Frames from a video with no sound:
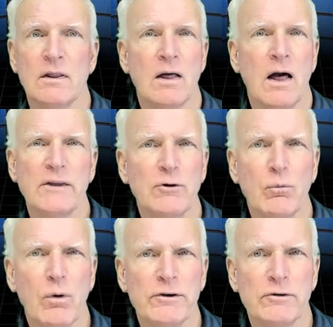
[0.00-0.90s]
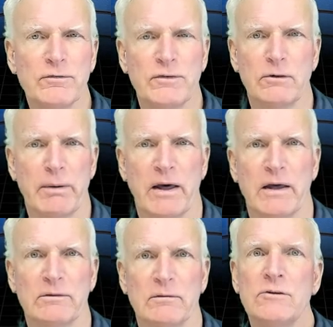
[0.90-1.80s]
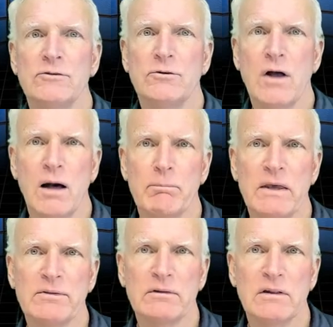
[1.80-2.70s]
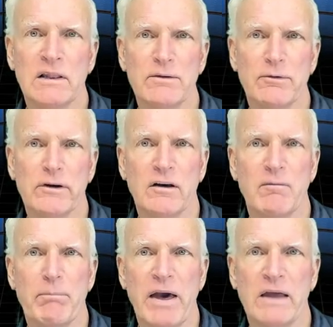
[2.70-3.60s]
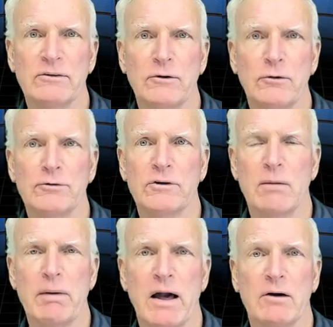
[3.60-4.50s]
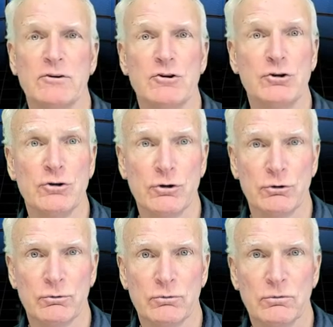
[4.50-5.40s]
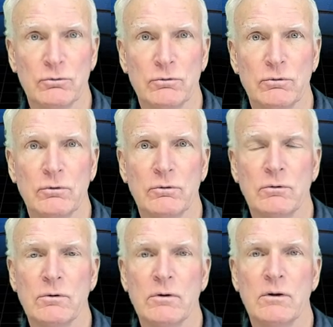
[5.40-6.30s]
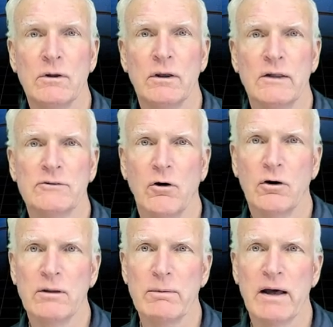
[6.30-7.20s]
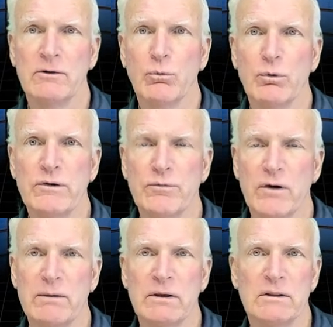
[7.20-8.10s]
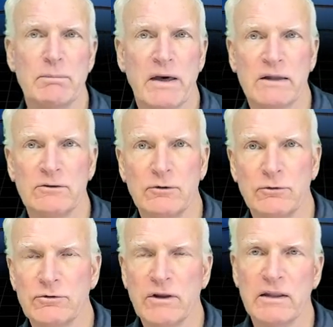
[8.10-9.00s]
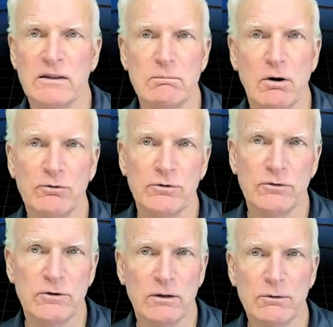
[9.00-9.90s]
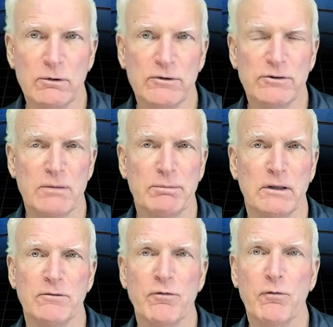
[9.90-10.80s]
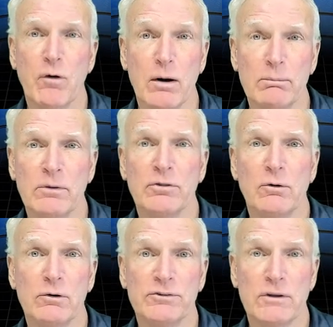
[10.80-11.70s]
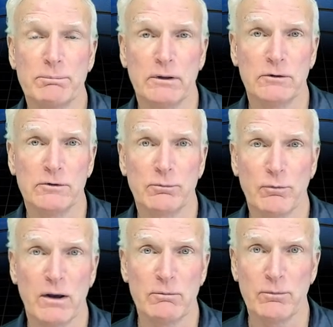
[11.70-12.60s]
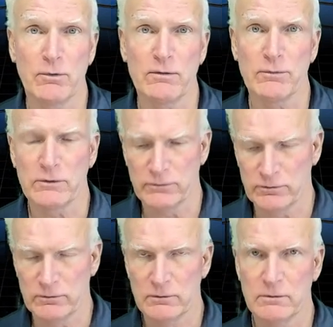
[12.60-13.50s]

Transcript: I don't want you to feel bad. Do not make the delivery of bad news about you it's all about reframing the bad news and the emotions of the recipient from the recipient's frame of reference.